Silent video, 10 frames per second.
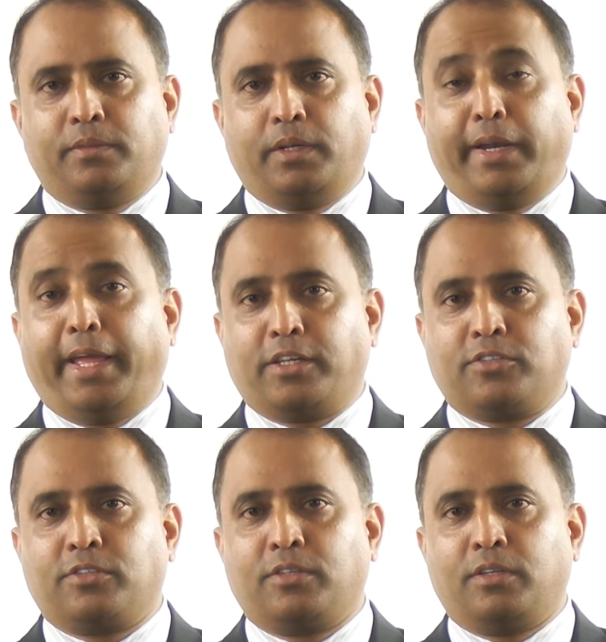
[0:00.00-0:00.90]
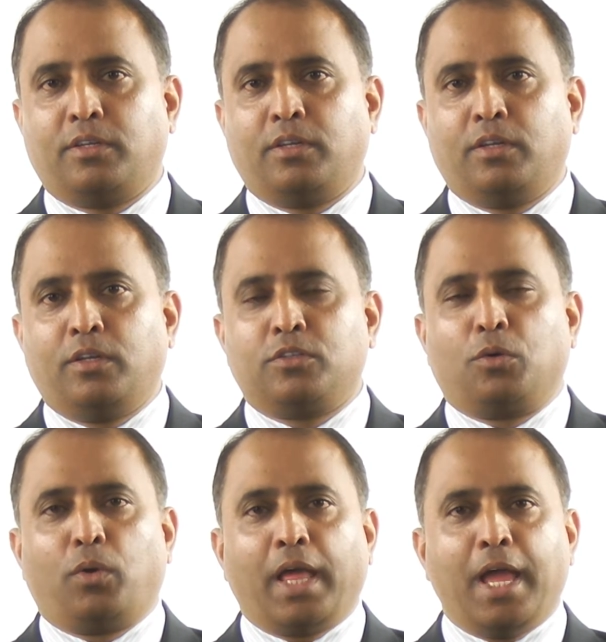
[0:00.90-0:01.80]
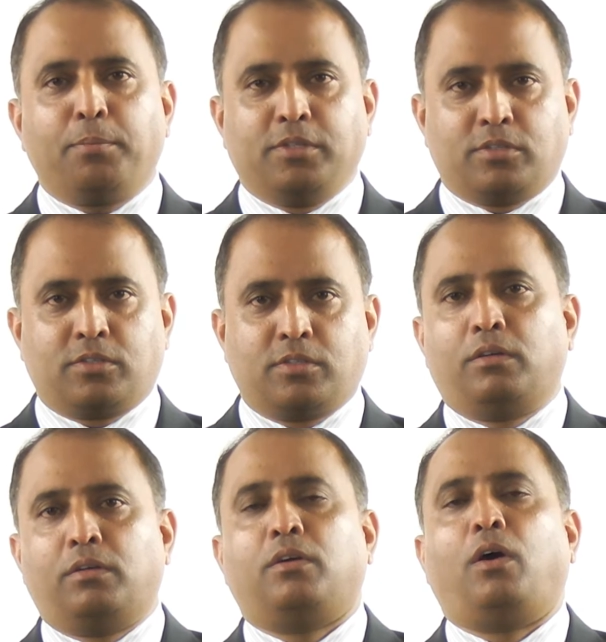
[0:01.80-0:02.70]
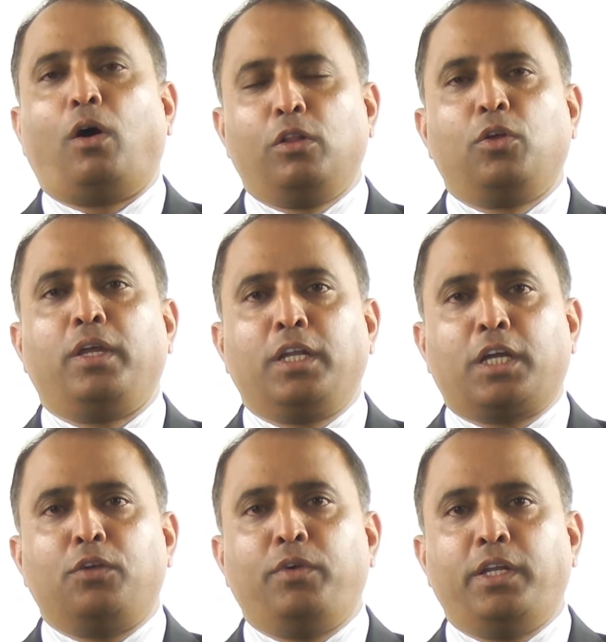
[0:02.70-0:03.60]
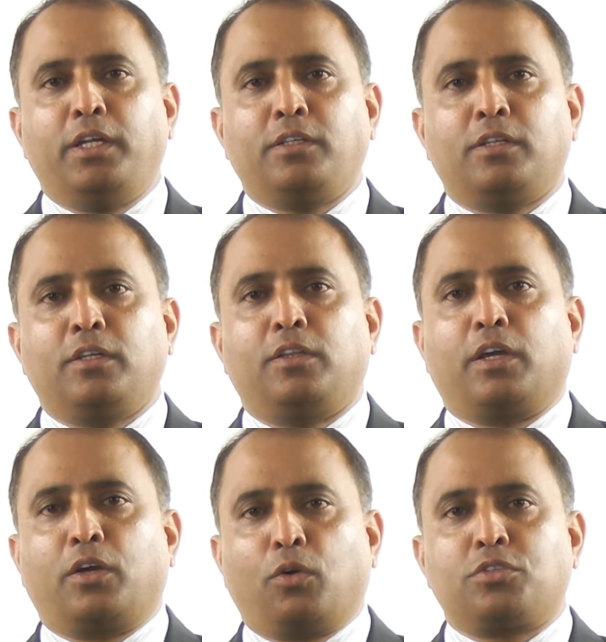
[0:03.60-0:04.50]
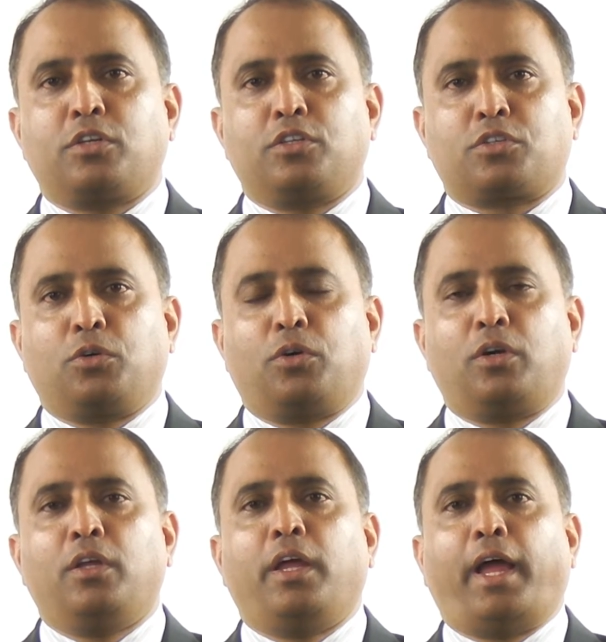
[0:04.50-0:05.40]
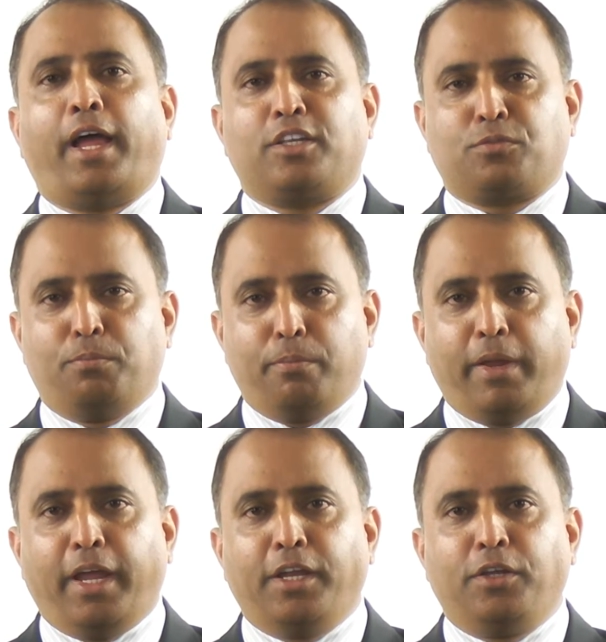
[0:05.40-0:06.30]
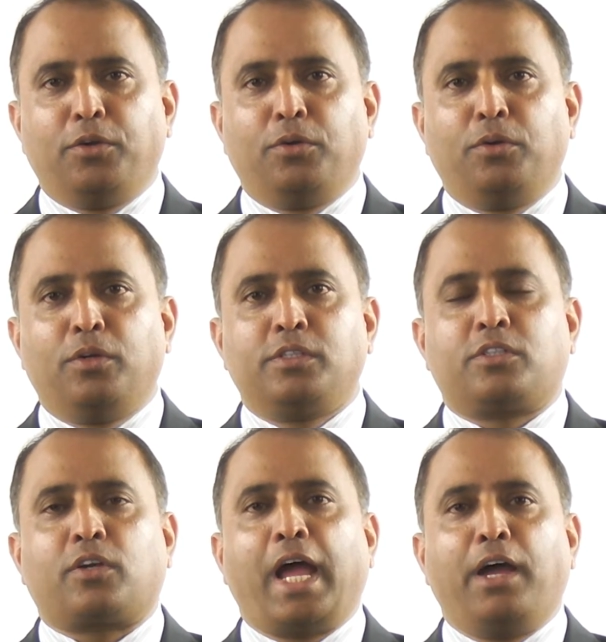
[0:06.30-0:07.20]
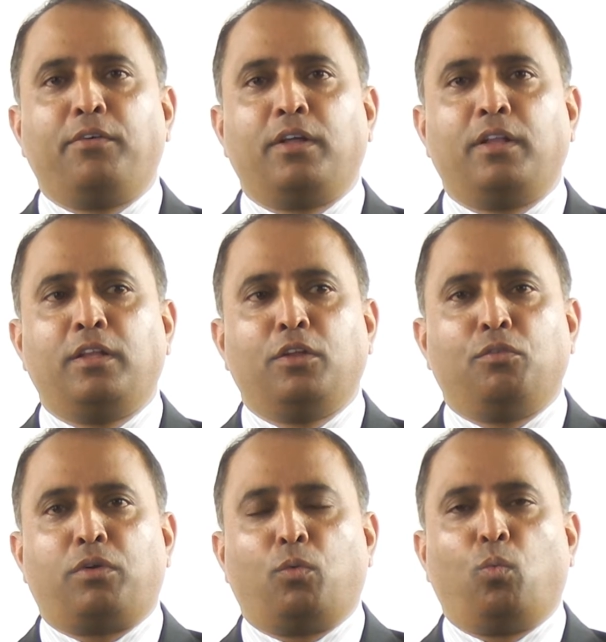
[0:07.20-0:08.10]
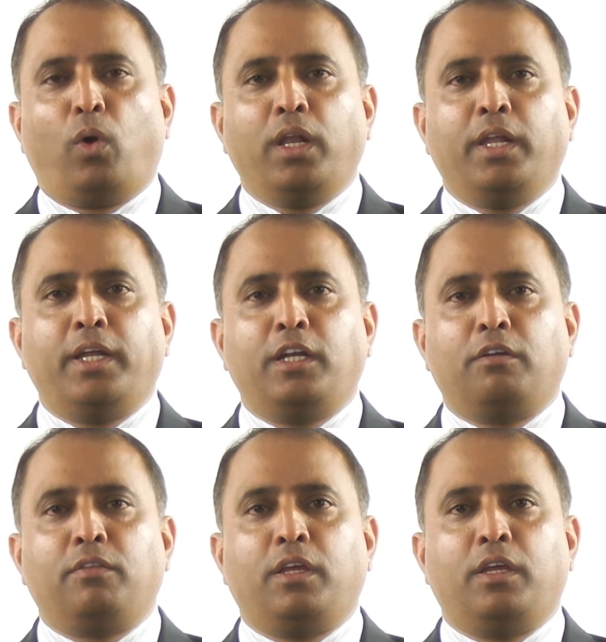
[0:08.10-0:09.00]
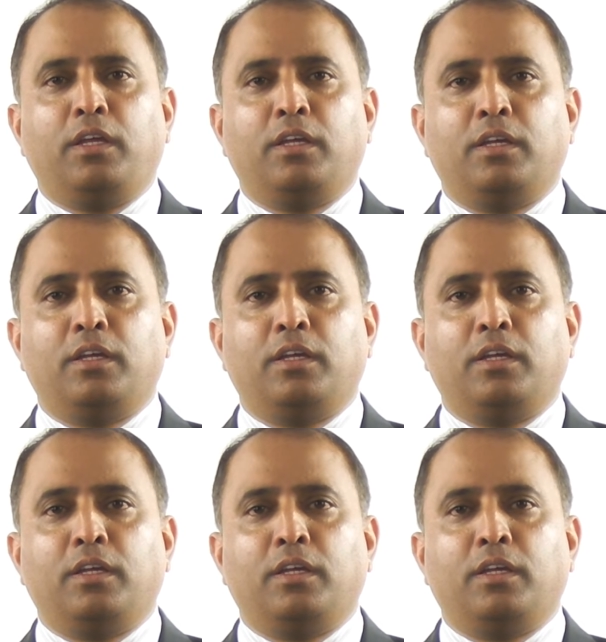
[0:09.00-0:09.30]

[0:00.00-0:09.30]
and eggs. So what happens? Although inconvenient, the grocery store has made you travel from one end of the